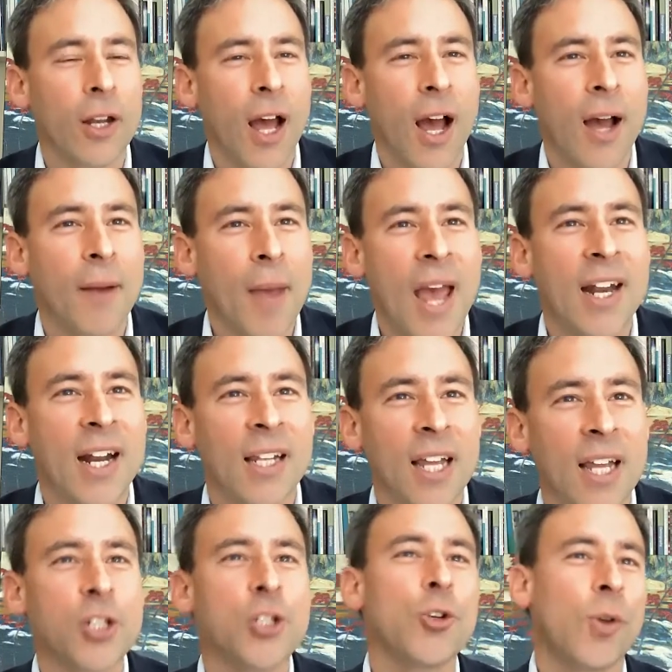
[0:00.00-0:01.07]
And
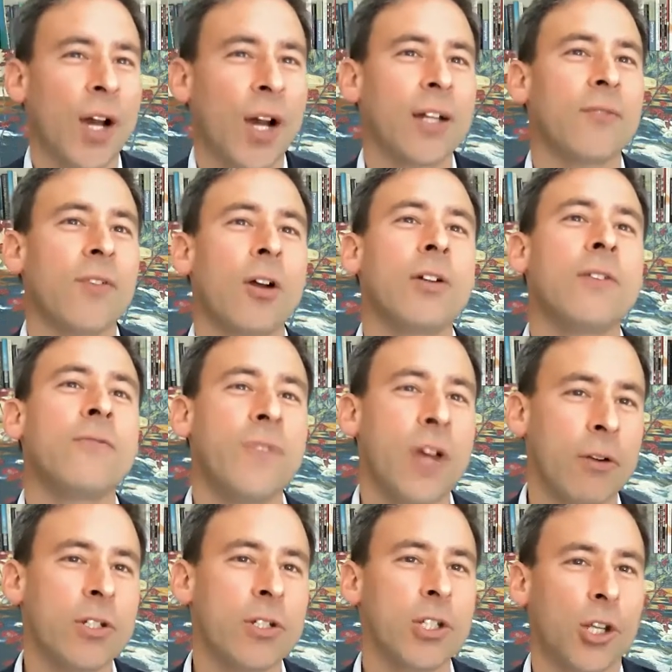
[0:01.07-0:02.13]
unless you kind of are in a
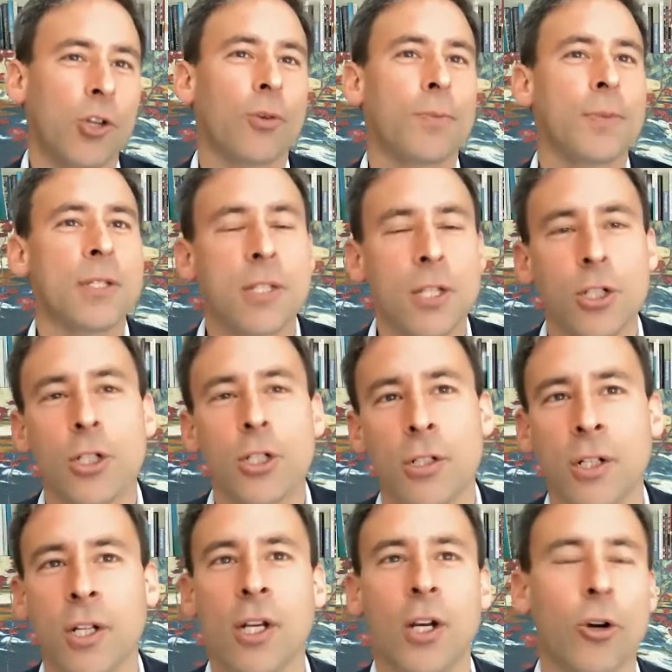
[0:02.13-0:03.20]
very secure position
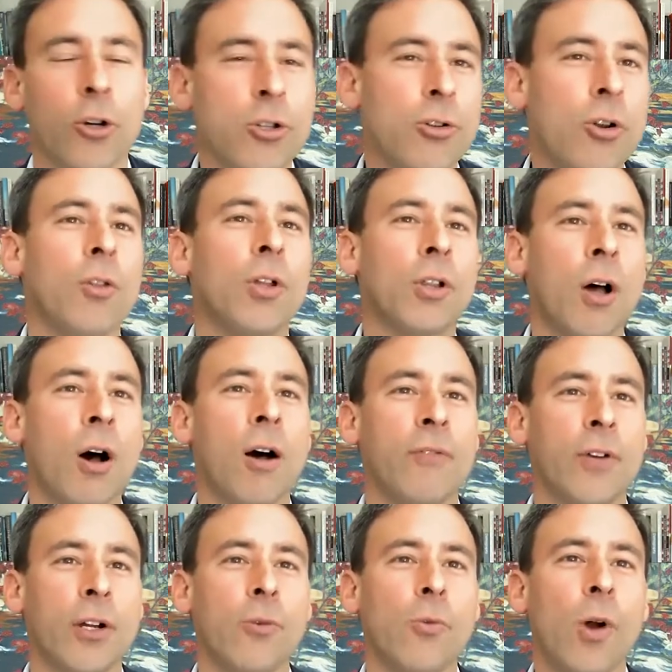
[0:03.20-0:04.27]
or you know the law
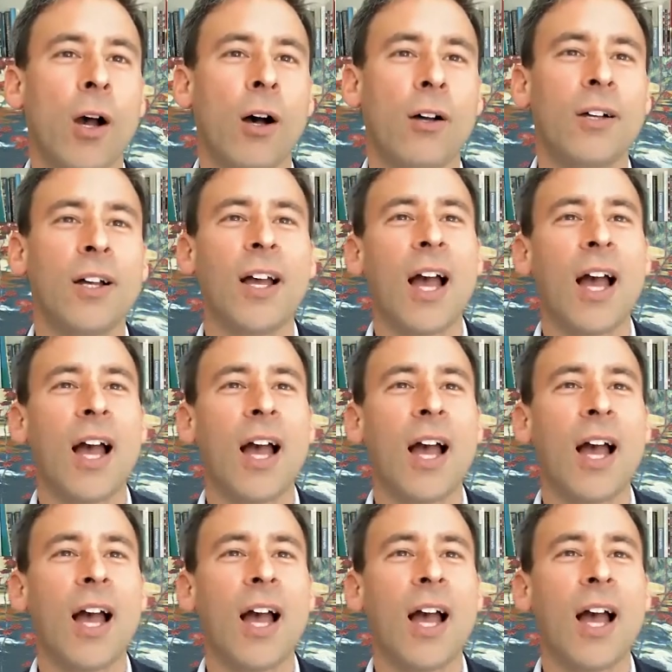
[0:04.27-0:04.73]
very well,